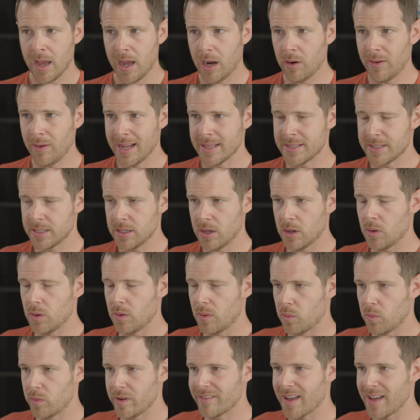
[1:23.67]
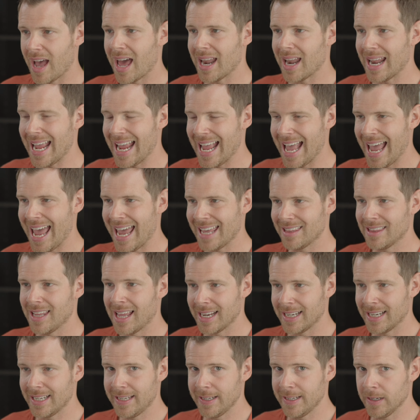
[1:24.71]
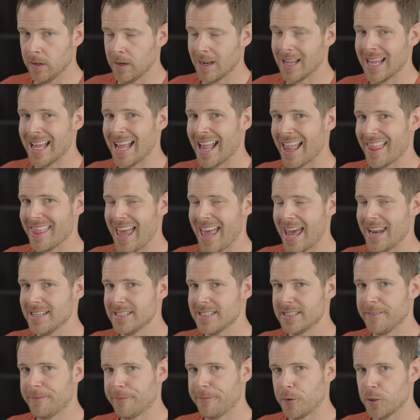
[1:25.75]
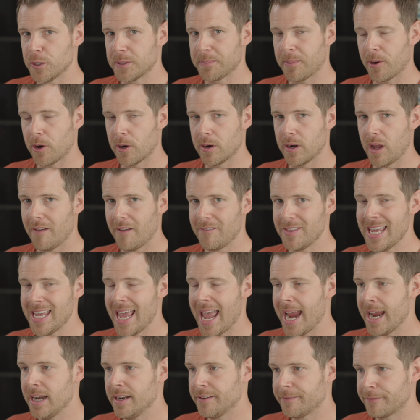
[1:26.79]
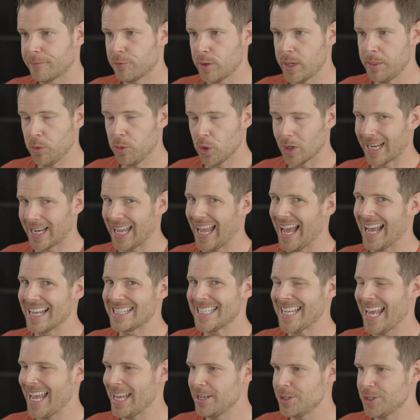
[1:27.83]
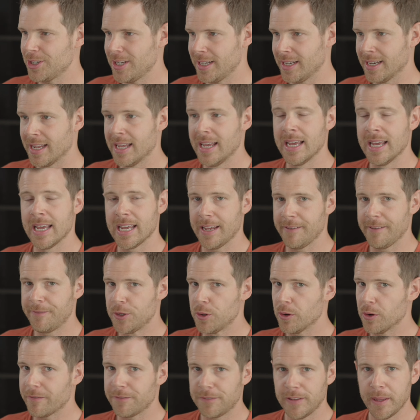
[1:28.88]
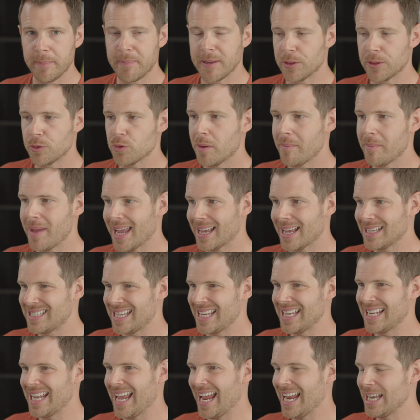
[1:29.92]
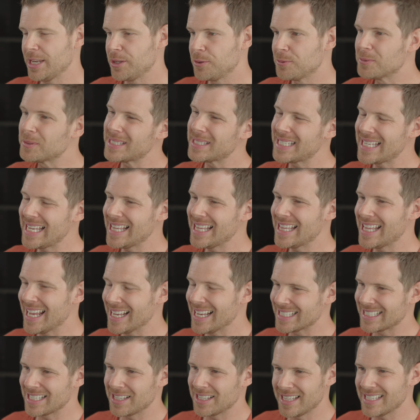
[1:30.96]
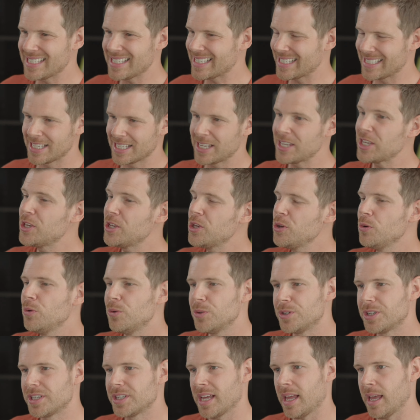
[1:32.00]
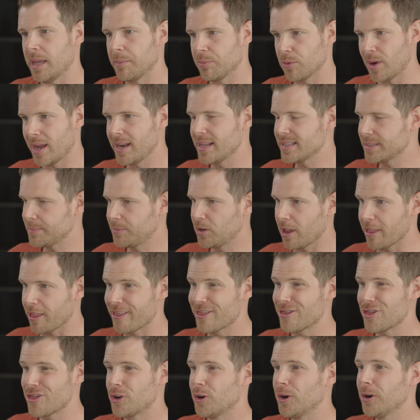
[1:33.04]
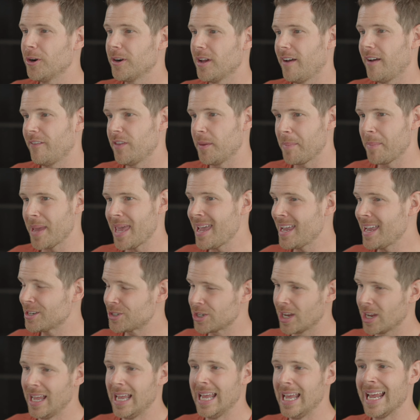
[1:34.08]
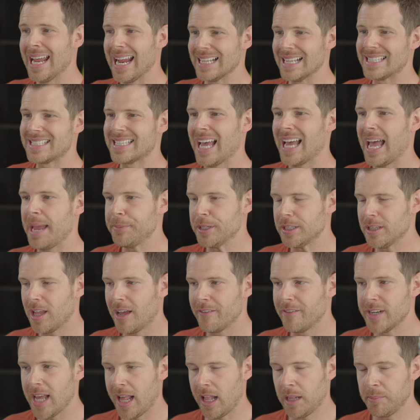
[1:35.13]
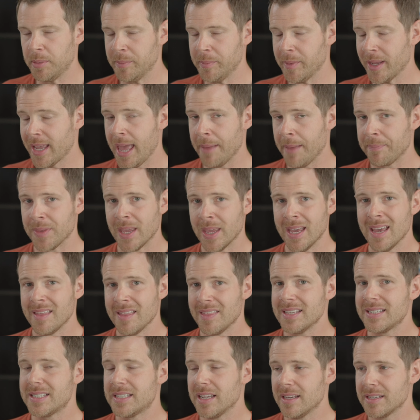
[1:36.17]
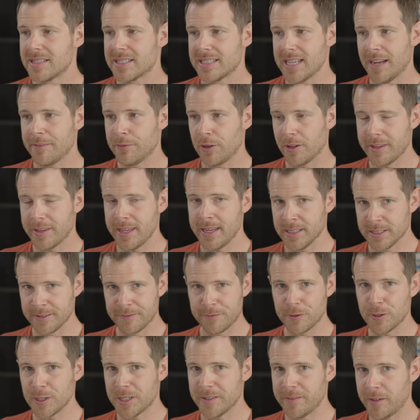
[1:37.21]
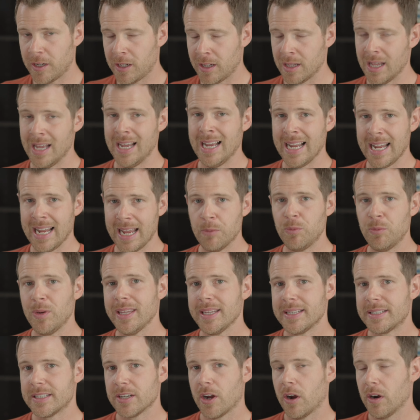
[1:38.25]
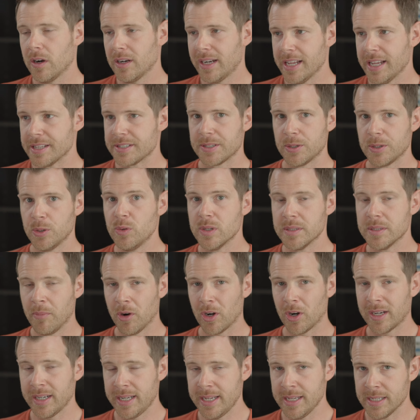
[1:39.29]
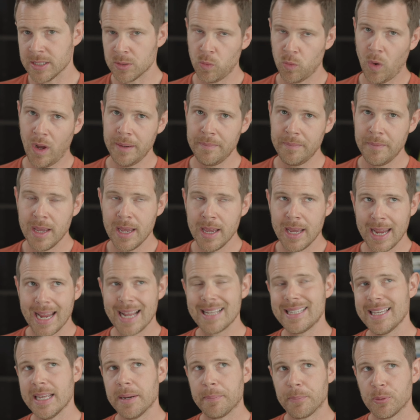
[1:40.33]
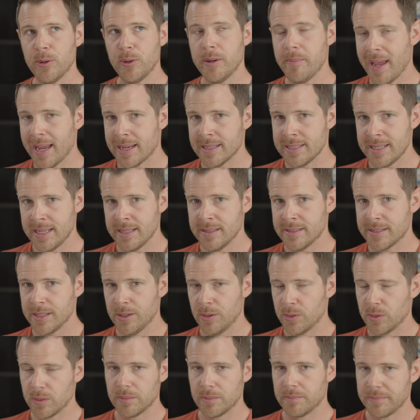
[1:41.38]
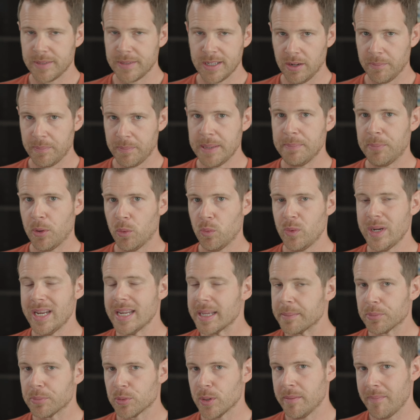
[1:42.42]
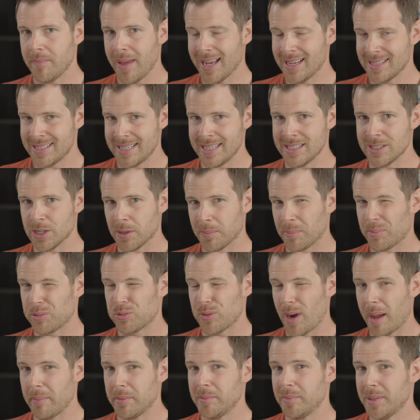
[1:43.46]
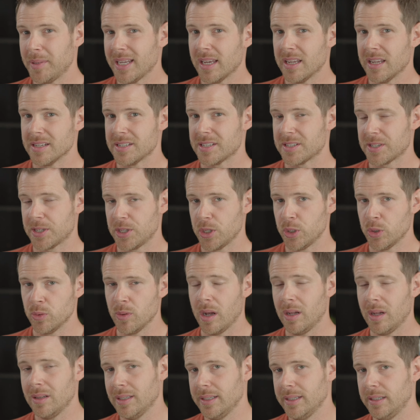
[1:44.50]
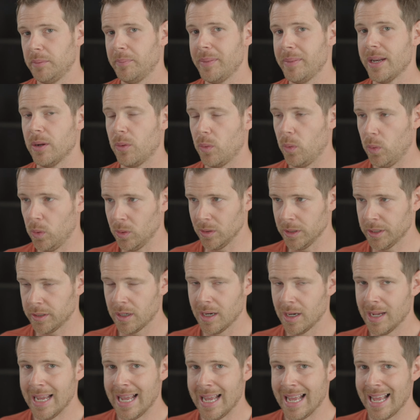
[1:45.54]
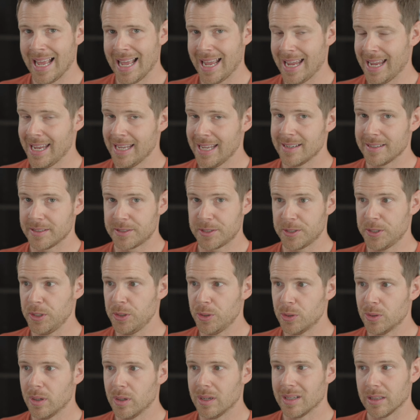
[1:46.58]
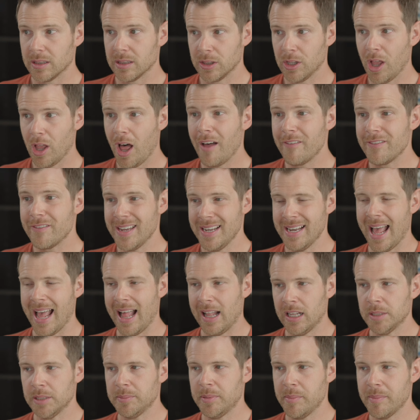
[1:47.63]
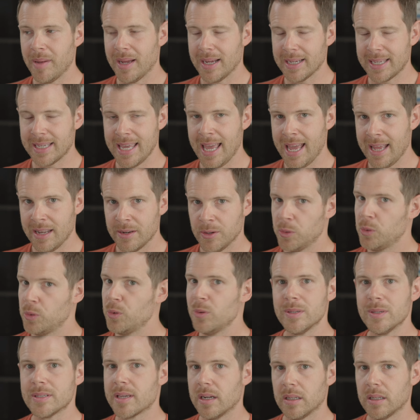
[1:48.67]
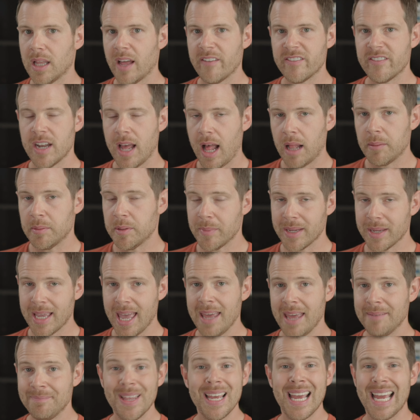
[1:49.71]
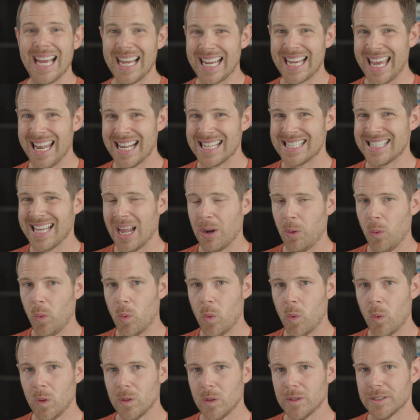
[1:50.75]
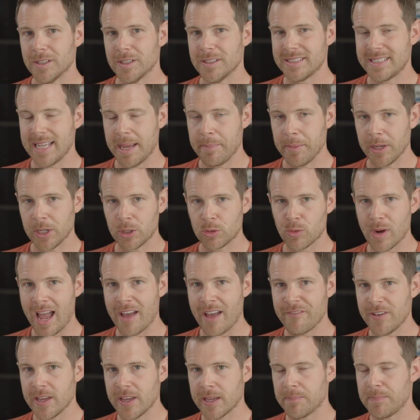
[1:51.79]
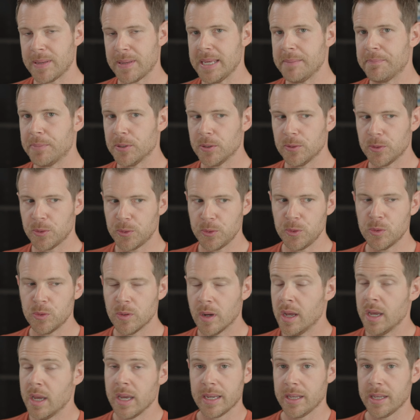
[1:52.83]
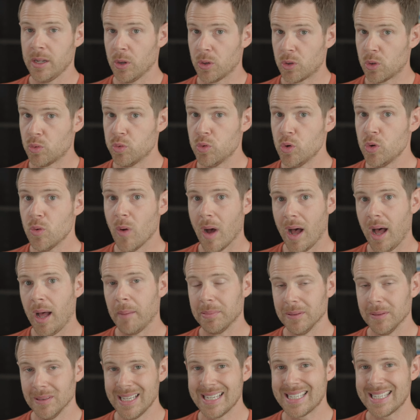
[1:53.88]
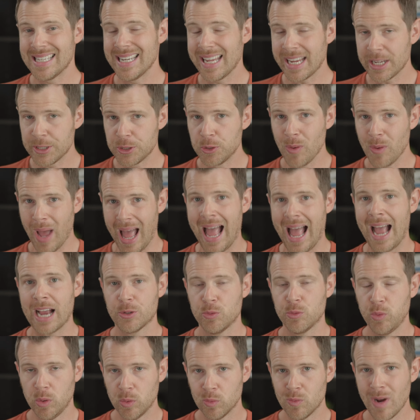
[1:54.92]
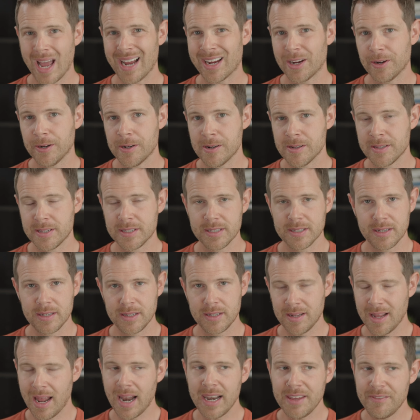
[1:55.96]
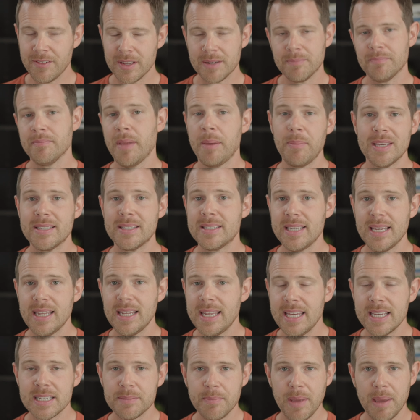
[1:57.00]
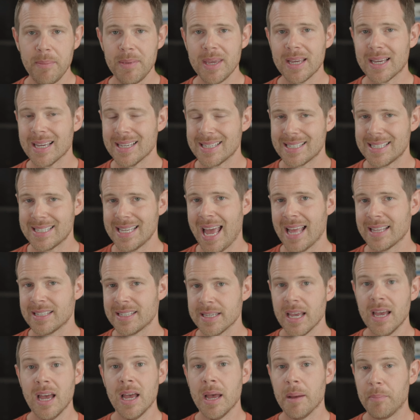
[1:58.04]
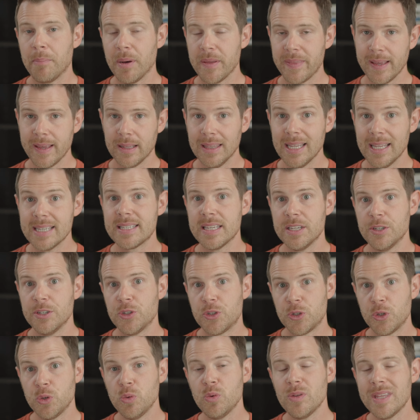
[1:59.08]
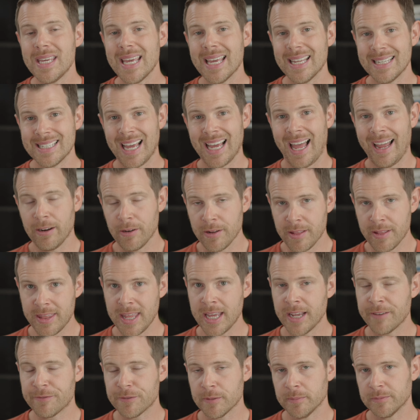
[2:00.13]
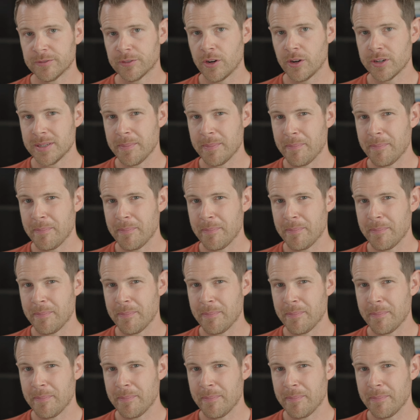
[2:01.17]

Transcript: All right, so we've got a headline here. That is the first part of the AIDA framework. Attention, if you're flipping through a magazine and you see this, this is huge type, right? It's about a third of the page. It's time to love an album again. This does several things. First of all, it really targets who his market is. One, it's in a print magazine. So, you know, people reading print magazines are probably going to skew a little bit older. And two, love an album again. Who is going to love an album again? Again, it's that older demographic, people who, you know, grew up listening to actual records, not even maybe CDs, maybe cassettes, but they listen to the entire thing from front